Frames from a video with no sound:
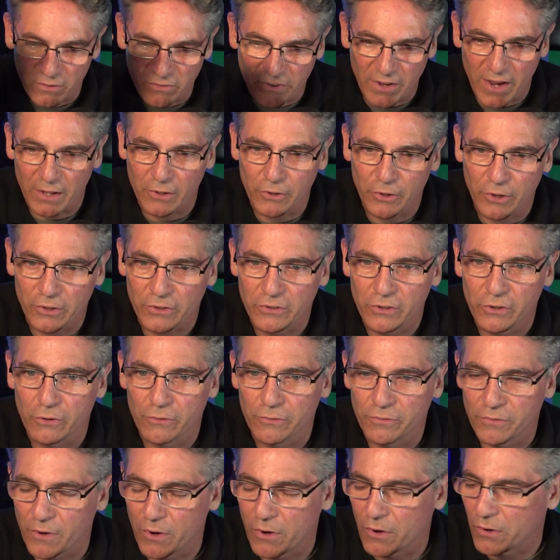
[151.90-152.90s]
download it to
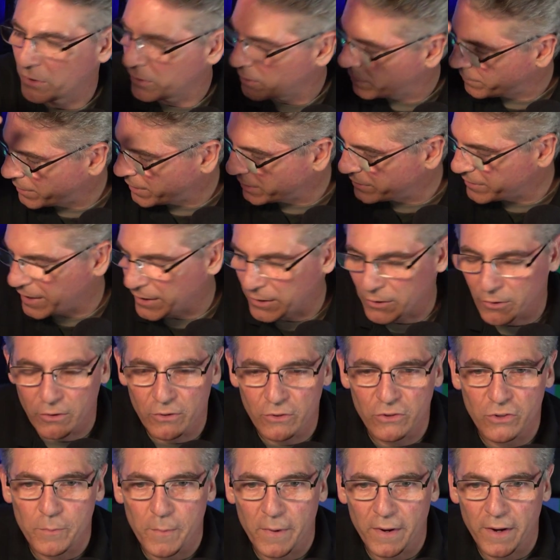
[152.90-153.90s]
your phone. I'm going to download
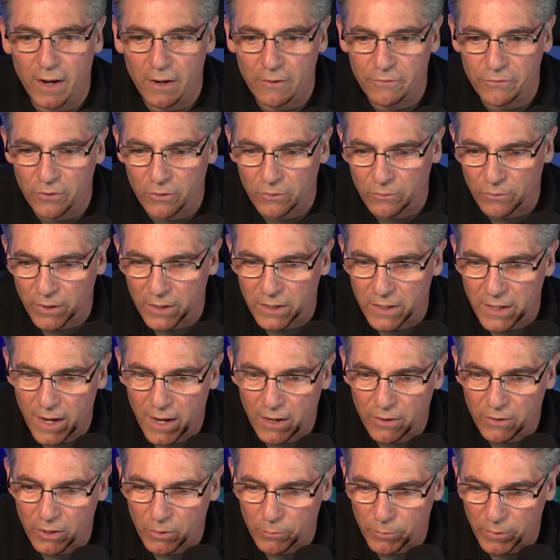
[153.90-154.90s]
it to my iPhone right
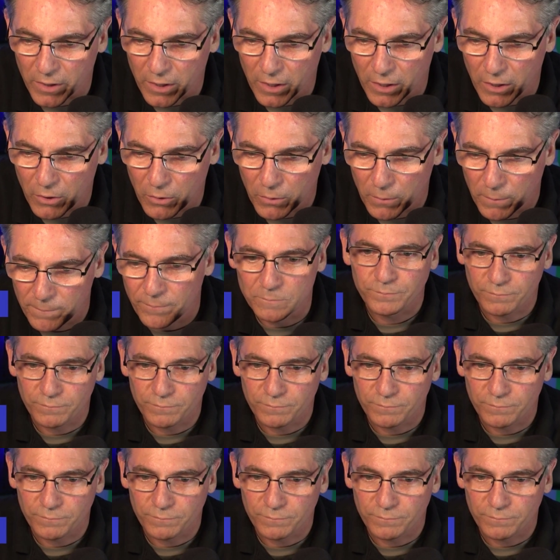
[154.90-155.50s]
now. Here we go.